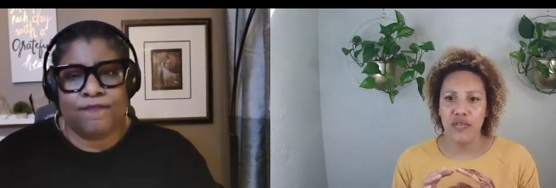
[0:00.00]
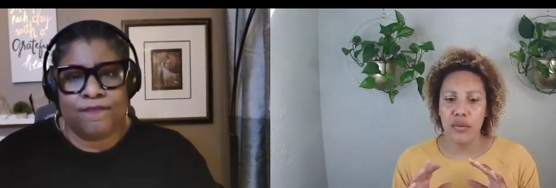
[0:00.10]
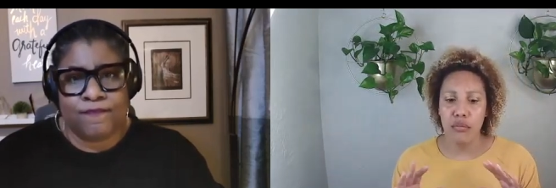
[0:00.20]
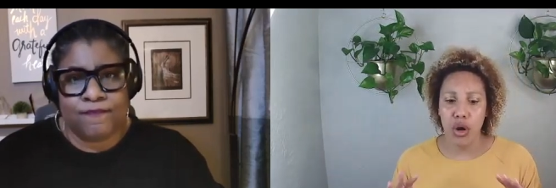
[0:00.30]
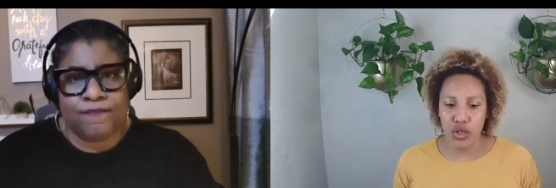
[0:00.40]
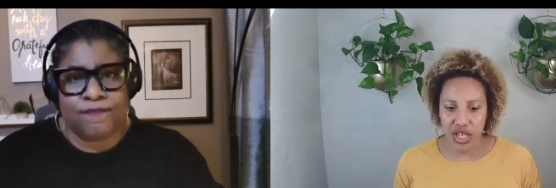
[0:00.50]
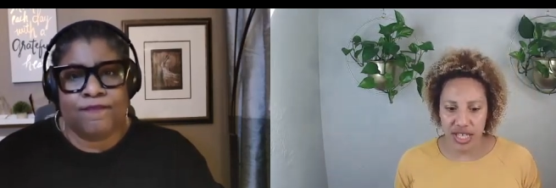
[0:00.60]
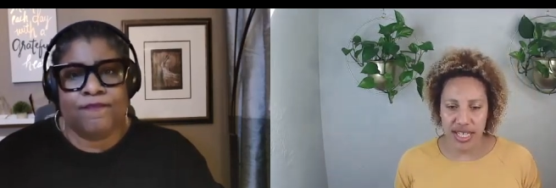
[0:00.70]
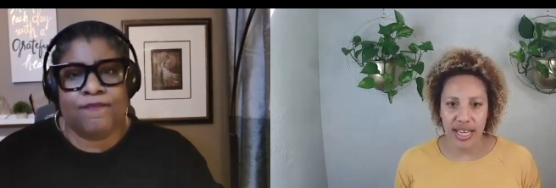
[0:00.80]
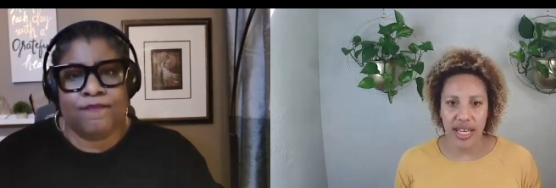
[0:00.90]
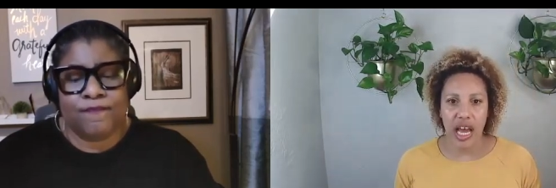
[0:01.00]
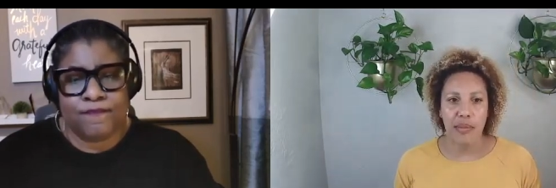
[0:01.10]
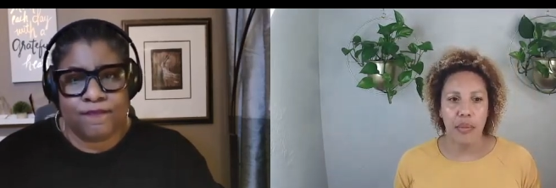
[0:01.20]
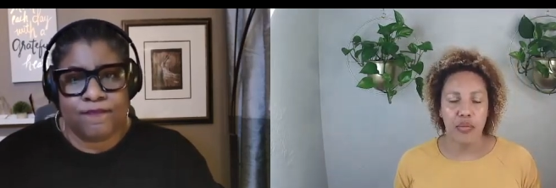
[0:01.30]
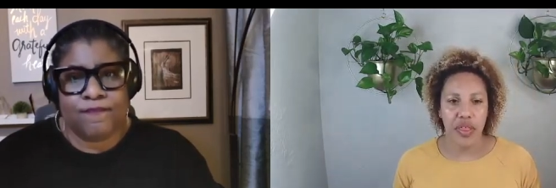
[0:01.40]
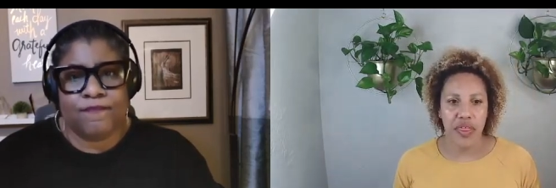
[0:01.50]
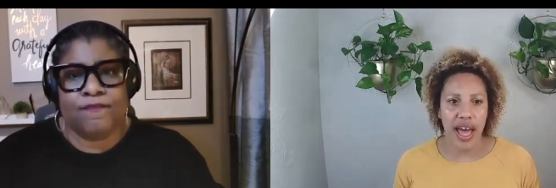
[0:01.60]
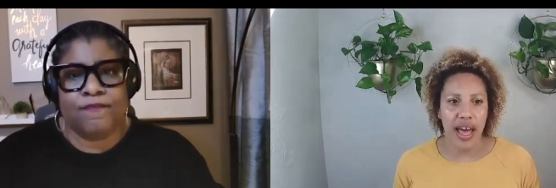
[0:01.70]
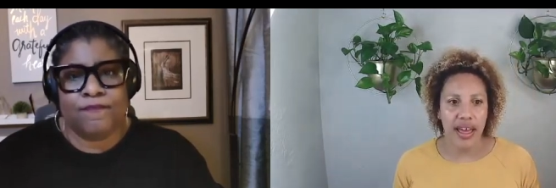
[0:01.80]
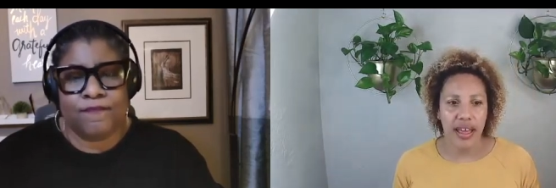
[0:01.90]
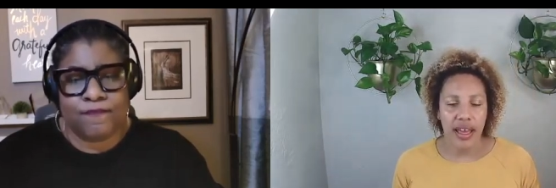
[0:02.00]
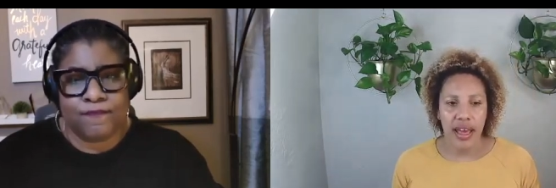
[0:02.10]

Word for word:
Speaker 1: of emotions that can come up with that